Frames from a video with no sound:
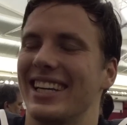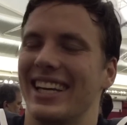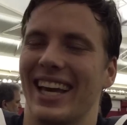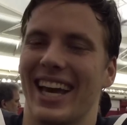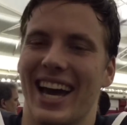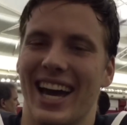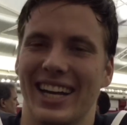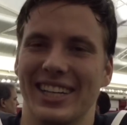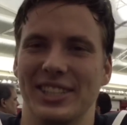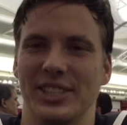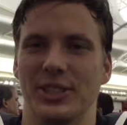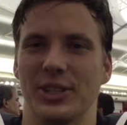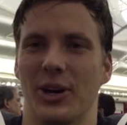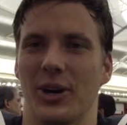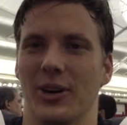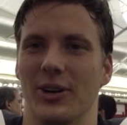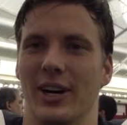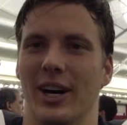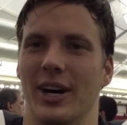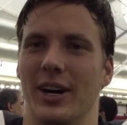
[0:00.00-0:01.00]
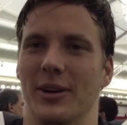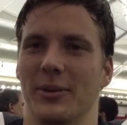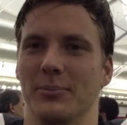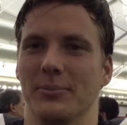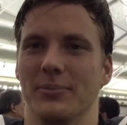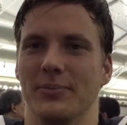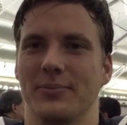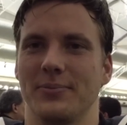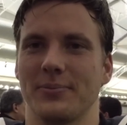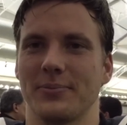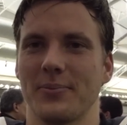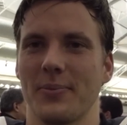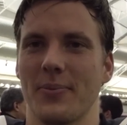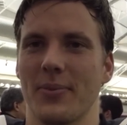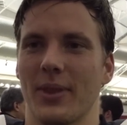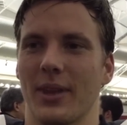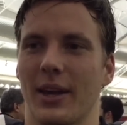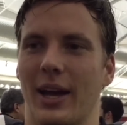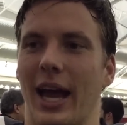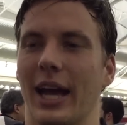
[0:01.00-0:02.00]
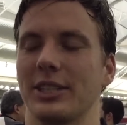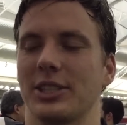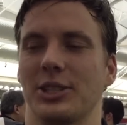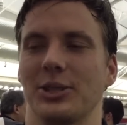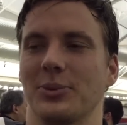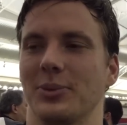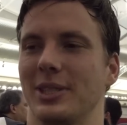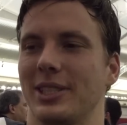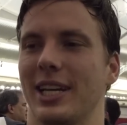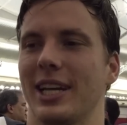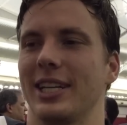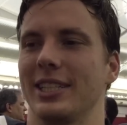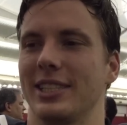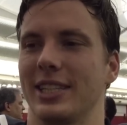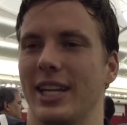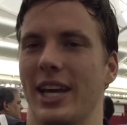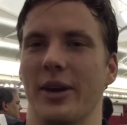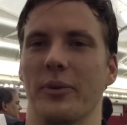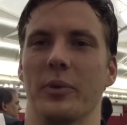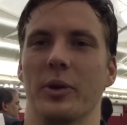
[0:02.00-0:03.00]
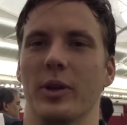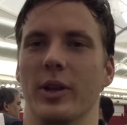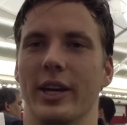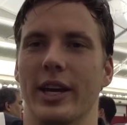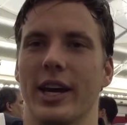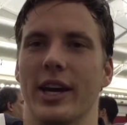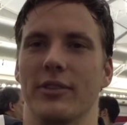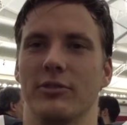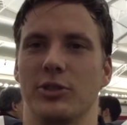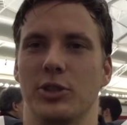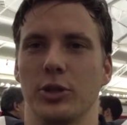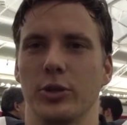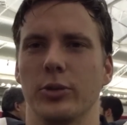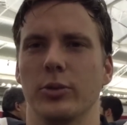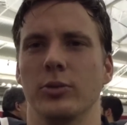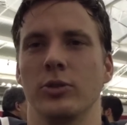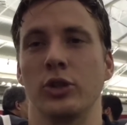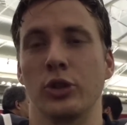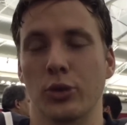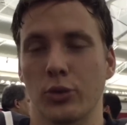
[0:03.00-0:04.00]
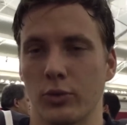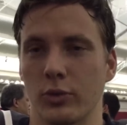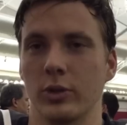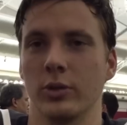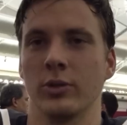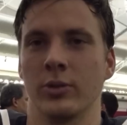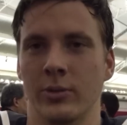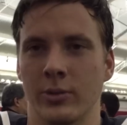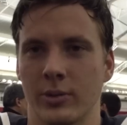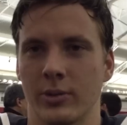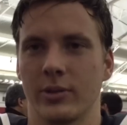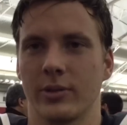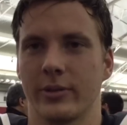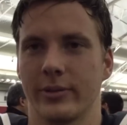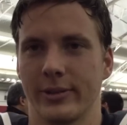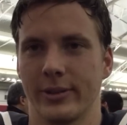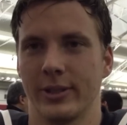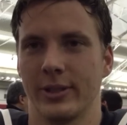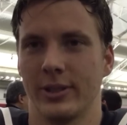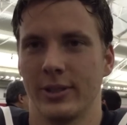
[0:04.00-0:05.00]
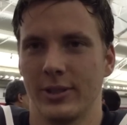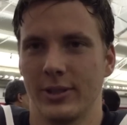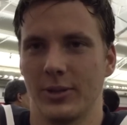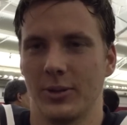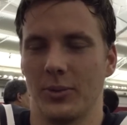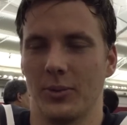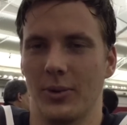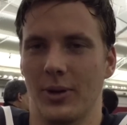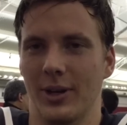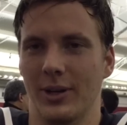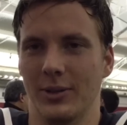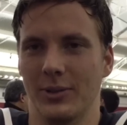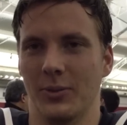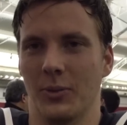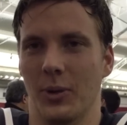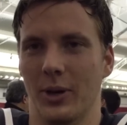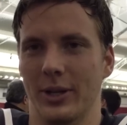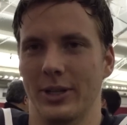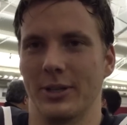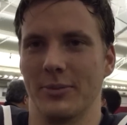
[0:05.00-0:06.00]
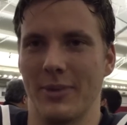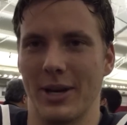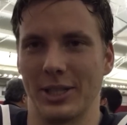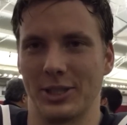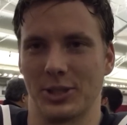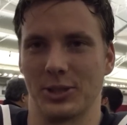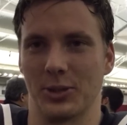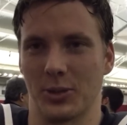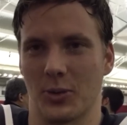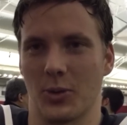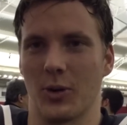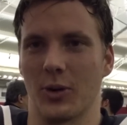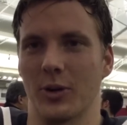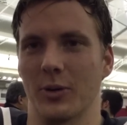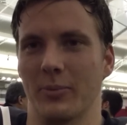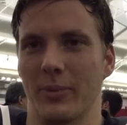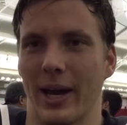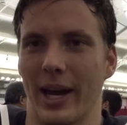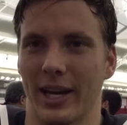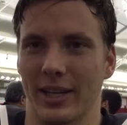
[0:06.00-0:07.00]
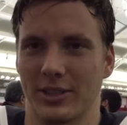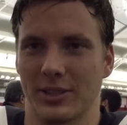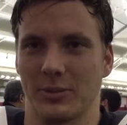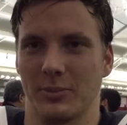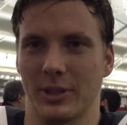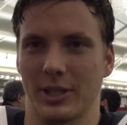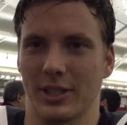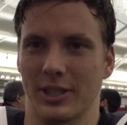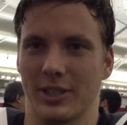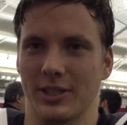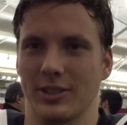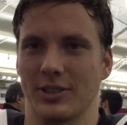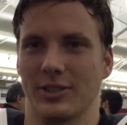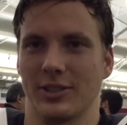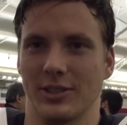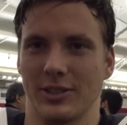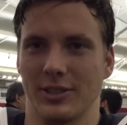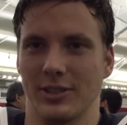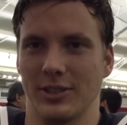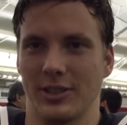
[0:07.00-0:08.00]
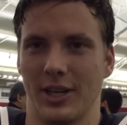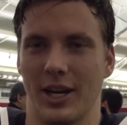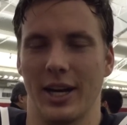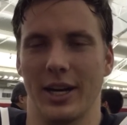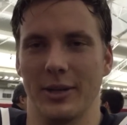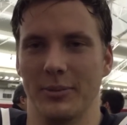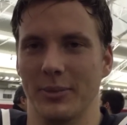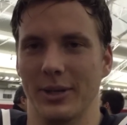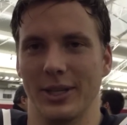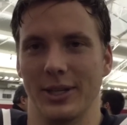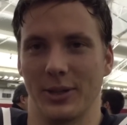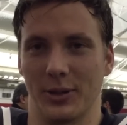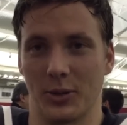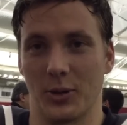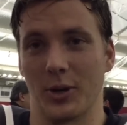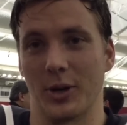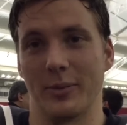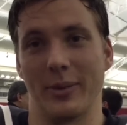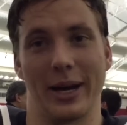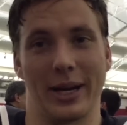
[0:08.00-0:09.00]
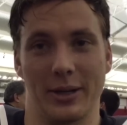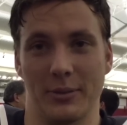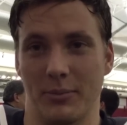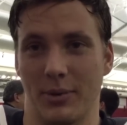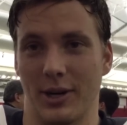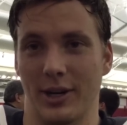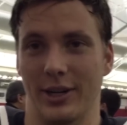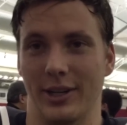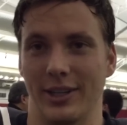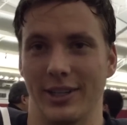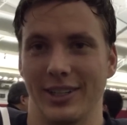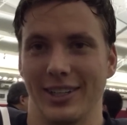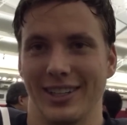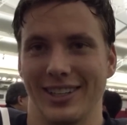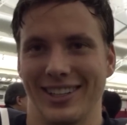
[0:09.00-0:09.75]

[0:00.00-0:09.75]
Yeah, you know, actually we said it today. We only have two true one-dimensional quarterbacks because I'm a quarterback and a punter.